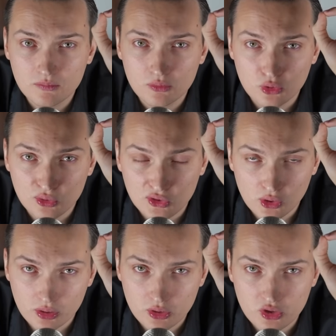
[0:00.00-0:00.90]
to
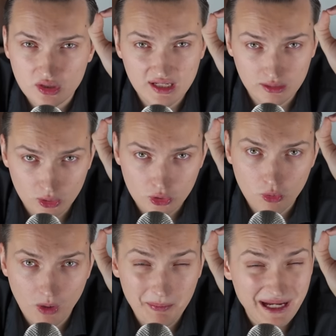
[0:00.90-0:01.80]
search and to go
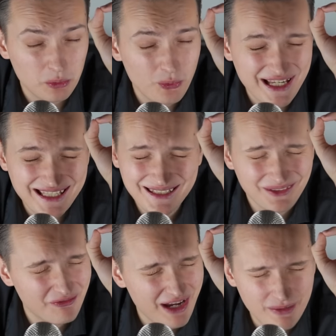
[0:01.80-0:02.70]
up. And we are still
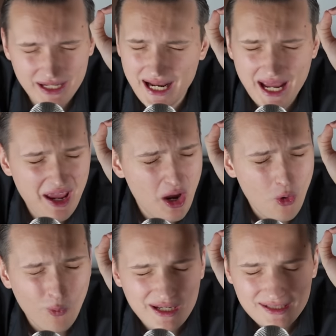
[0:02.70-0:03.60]
very,
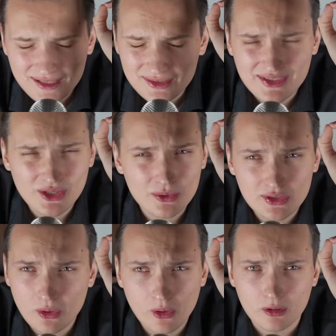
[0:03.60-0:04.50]
we're still so,
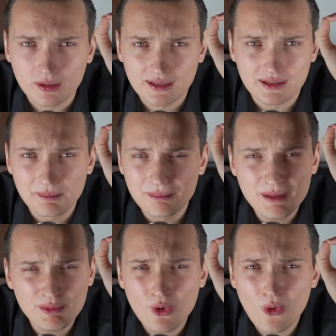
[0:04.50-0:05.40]
so early. Meme
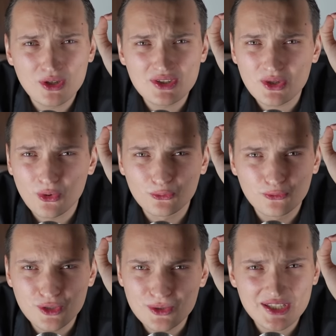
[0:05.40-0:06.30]
coins of
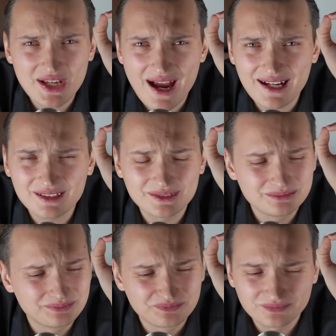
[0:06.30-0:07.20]
new cycle,
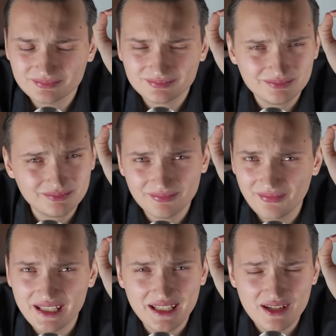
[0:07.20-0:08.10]

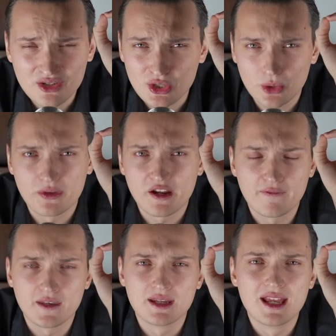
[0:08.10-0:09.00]
they didn't show
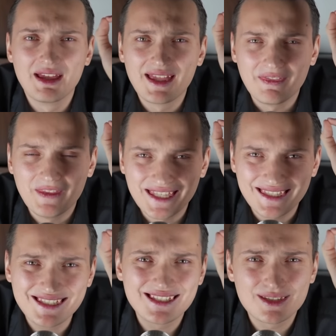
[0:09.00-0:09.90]
nothing. They
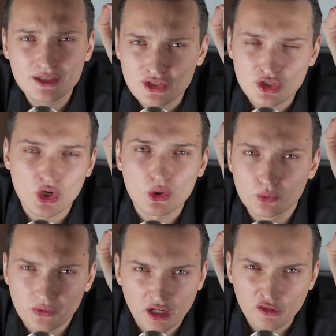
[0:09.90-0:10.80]
didn't show
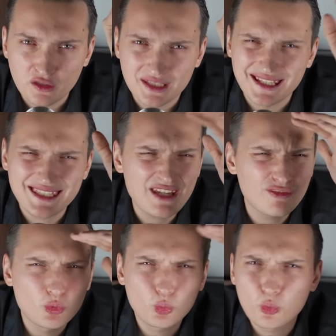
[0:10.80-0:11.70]
nothing yet.
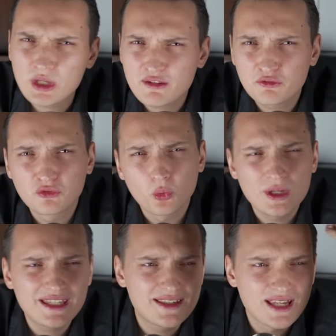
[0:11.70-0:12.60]
Even with,
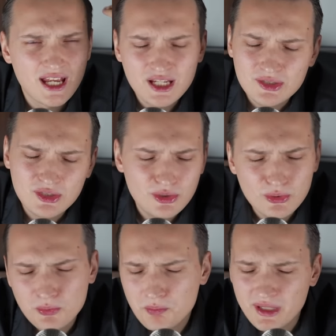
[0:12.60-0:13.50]
with 2
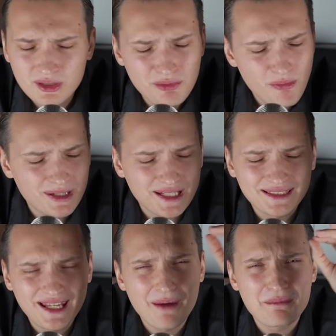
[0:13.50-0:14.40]
billion market
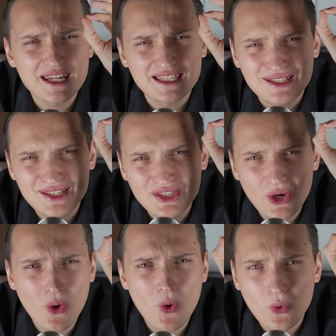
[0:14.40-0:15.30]
cap, it's
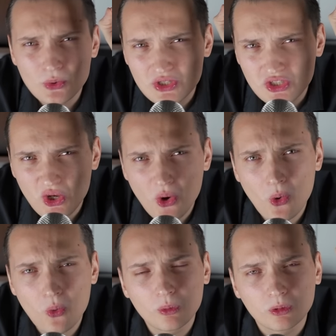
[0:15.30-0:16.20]
so,
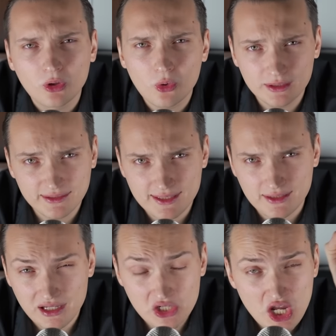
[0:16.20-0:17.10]
so low at this
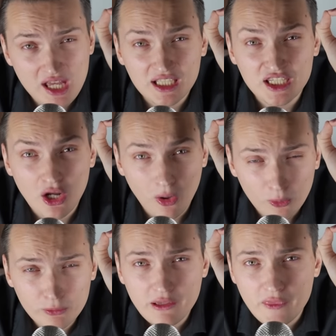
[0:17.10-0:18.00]
stage. The
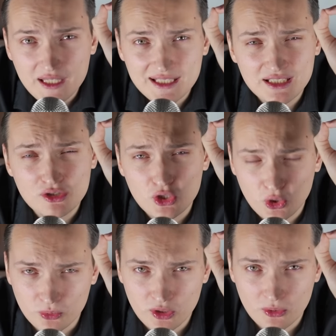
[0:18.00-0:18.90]
only thing that it
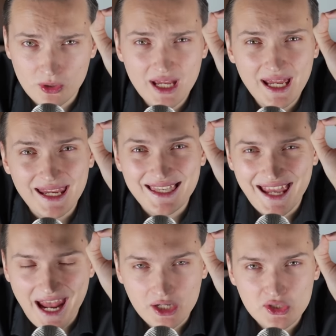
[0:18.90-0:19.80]
showed you, it
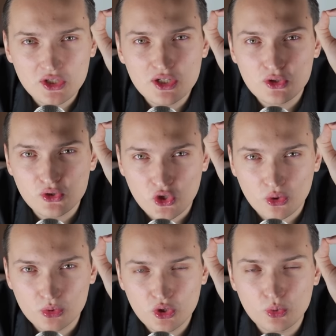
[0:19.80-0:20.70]
actually
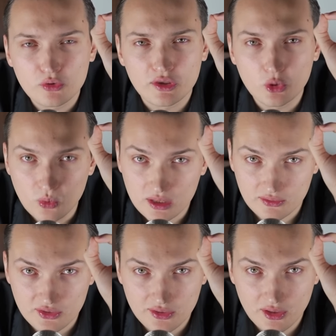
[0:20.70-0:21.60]
showed you the
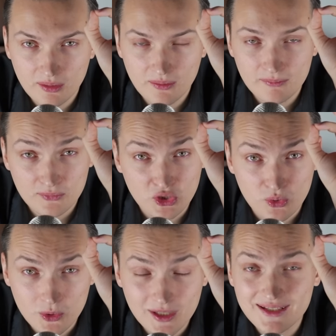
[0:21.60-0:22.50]
winners. So you
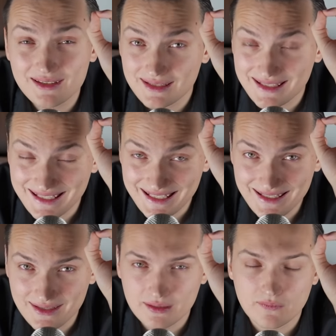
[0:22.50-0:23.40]
can
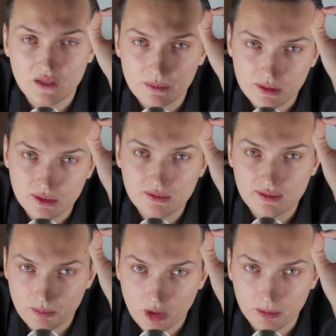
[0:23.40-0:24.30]
seize the opportunity
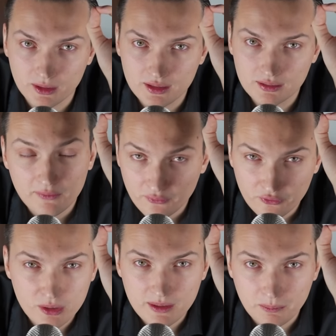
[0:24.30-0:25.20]
properly.
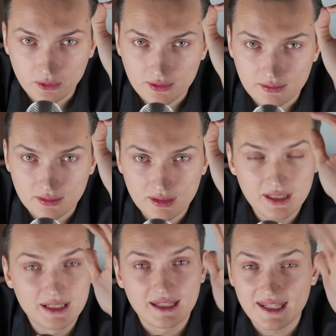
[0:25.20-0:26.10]
Very important.
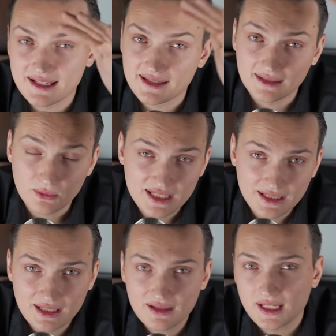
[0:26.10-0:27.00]
Yes, it's
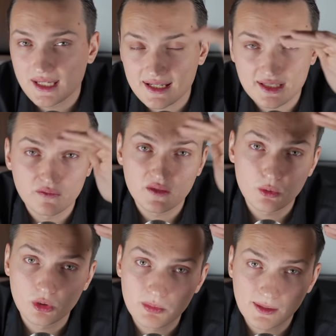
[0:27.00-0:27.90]
risky. Yes, they will
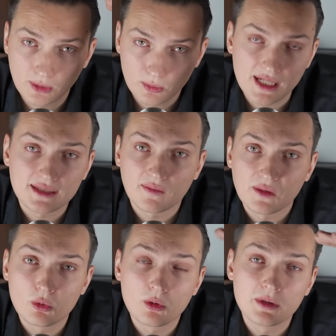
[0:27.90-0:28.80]
be correcting. They
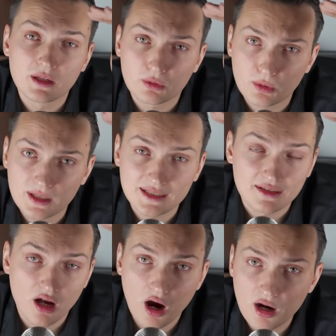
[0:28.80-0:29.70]
will be correcting
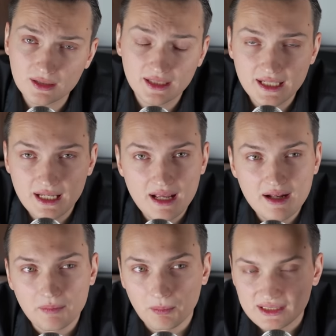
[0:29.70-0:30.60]
hardly.
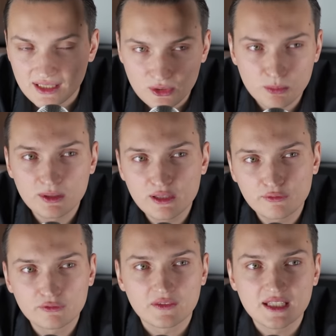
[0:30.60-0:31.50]
But I do believe
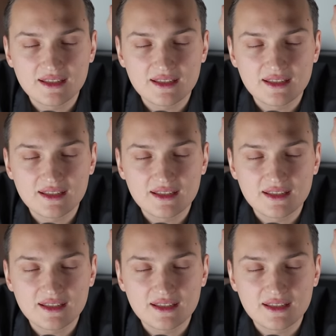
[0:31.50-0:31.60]
this